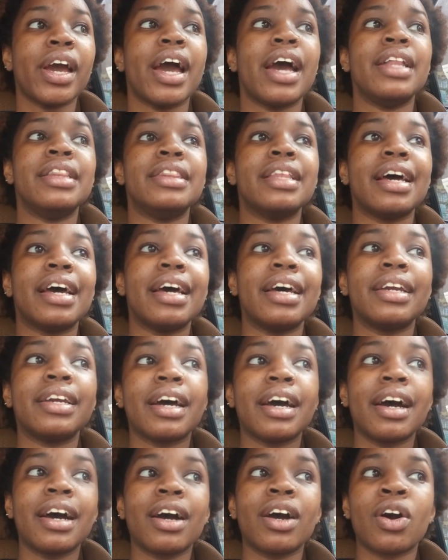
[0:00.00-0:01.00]
and then
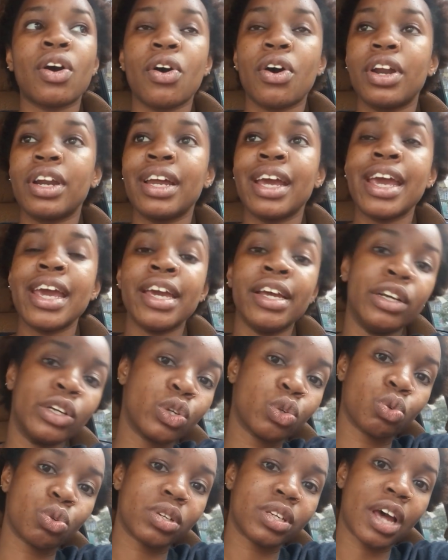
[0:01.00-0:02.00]
gone
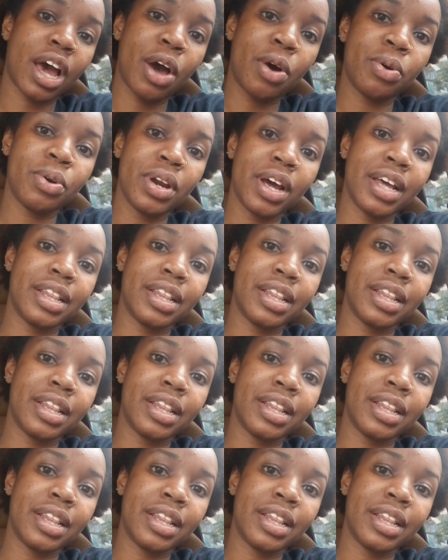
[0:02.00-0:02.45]
into town,